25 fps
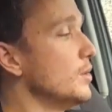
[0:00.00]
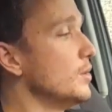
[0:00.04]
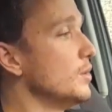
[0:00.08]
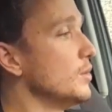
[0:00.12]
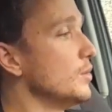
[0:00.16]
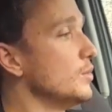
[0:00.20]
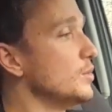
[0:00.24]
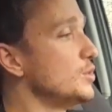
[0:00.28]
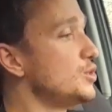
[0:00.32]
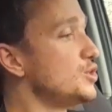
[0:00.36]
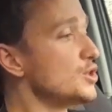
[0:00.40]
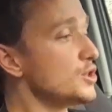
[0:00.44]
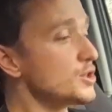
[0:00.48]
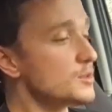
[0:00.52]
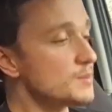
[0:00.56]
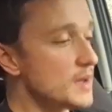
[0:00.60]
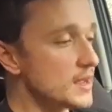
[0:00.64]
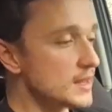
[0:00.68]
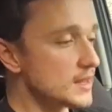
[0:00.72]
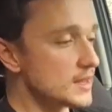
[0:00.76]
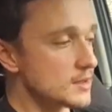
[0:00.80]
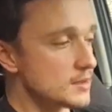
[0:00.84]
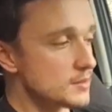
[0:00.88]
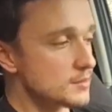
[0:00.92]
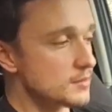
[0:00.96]
which does
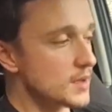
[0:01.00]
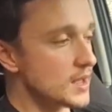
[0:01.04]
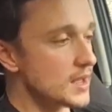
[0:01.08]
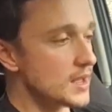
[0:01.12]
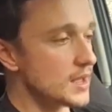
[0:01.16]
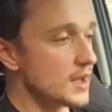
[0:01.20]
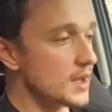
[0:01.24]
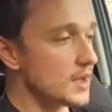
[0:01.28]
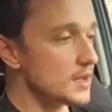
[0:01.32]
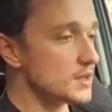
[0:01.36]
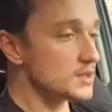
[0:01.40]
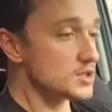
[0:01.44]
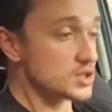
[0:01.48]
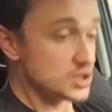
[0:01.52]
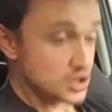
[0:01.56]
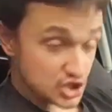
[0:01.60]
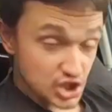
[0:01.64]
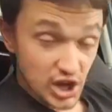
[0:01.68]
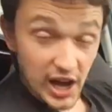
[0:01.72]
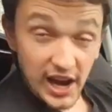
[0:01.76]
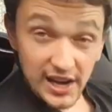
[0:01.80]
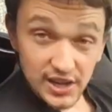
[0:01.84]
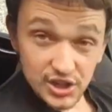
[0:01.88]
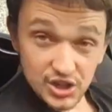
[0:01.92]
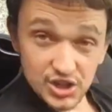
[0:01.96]
make them
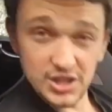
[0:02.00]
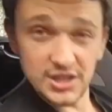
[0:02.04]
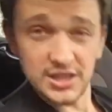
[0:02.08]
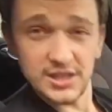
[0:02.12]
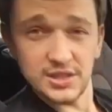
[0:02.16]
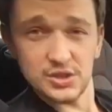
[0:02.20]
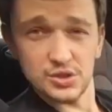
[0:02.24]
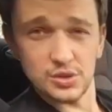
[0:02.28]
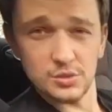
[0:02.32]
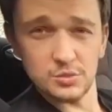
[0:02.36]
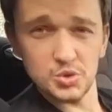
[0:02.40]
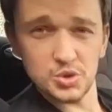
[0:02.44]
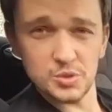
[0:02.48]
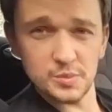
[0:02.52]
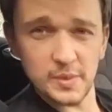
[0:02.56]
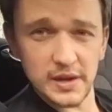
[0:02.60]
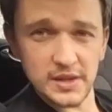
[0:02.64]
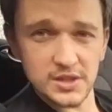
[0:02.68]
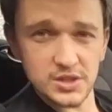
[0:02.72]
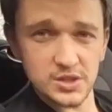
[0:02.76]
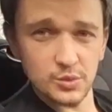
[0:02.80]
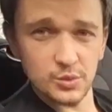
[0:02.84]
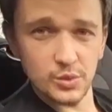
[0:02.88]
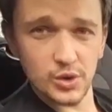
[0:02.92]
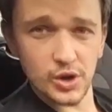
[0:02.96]
challenging in some respects
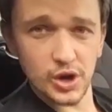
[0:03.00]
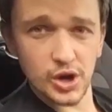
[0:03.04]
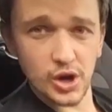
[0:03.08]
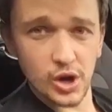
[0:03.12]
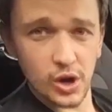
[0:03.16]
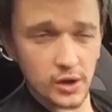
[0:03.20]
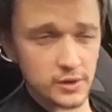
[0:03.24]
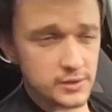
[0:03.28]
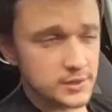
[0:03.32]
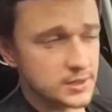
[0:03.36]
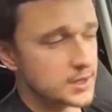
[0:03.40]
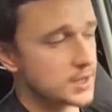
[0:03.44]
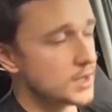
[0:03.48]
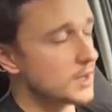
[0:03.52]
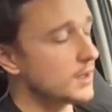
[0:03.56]
to work on,